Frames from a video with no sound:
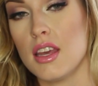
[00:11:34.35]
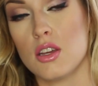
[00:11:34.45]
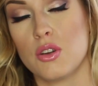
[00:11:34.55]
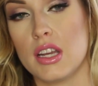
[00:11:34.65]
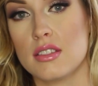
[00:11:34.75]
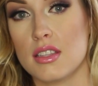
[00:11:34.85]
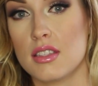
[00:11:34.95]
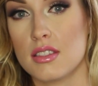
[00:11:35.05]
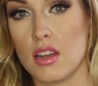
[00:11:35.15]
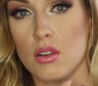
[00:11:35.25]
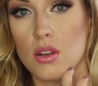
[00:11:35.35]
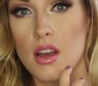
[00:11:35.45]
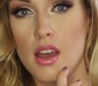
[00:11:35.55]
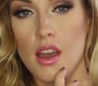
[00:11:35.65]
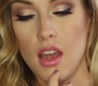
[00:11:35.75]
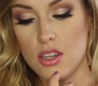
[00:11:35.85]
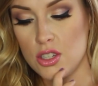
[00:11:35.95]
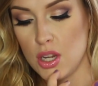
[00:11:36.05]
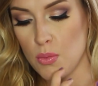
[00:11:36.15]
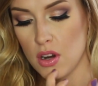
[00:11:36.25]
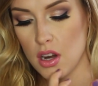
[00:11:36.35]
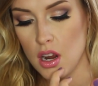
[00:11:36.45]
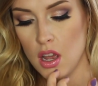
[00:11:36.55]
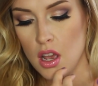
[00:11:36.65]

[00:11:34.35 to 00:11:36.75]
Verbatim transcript: It creates a subtle shimmer,